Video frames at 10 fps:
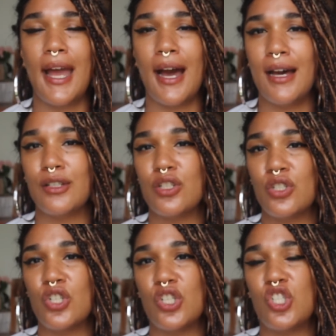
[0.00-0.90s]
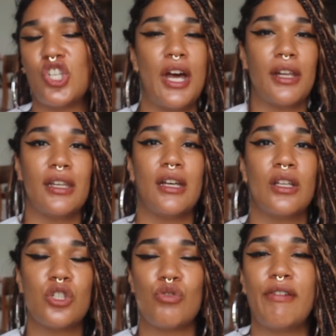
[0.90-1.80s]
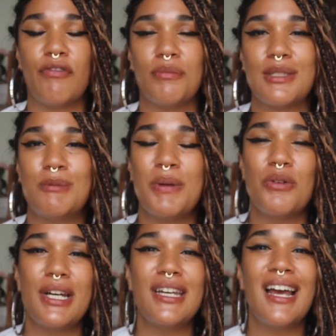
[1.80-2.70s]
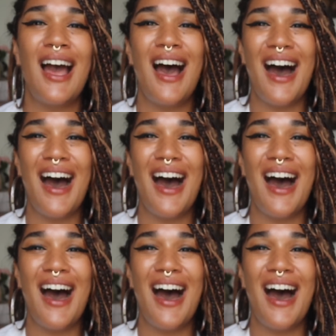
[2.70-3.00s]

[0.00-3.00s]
and just channeling straight from spirit.